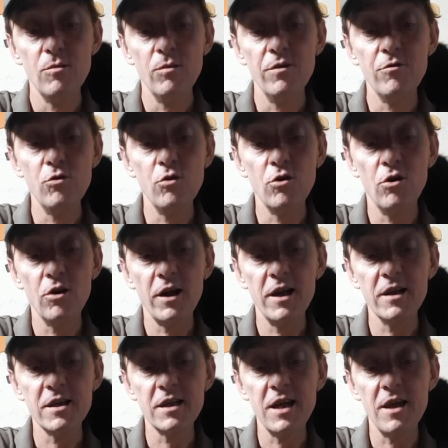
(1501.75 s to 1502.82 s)
we've all got to
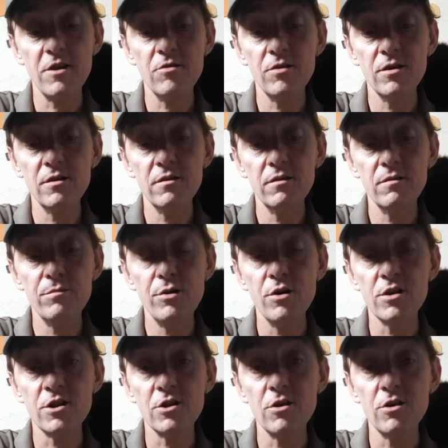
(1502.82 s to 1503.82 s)
get together and put a